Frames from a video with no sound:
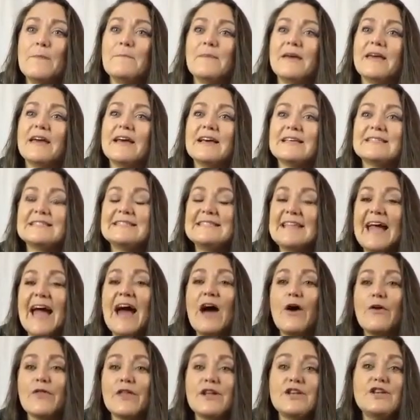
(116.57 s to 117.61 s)
Because
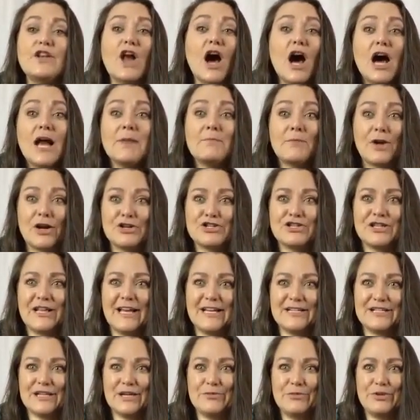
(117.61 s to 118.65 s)
now the
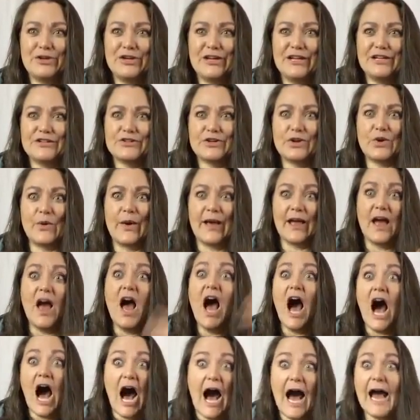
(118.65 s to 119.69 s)
non-marginalized communities are going,
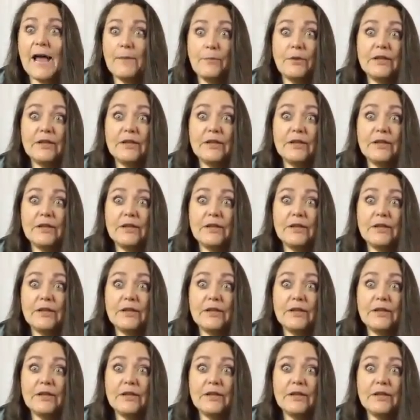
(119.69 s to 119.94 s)
I